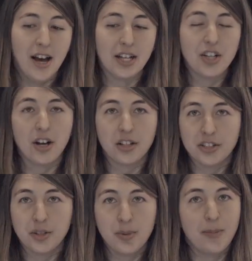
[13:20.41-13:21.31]
I'll talk a
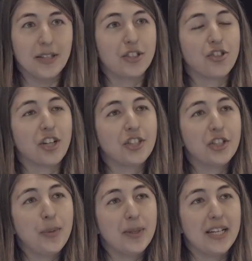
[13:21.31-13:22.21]
little bit about the
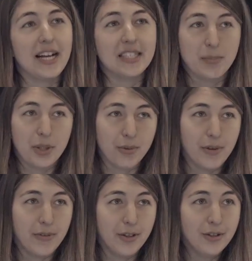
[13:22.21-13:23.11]
structure, but it has peer
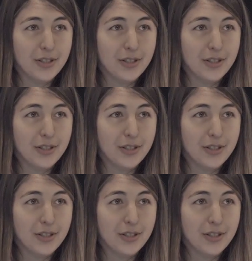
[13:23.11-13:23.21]
review,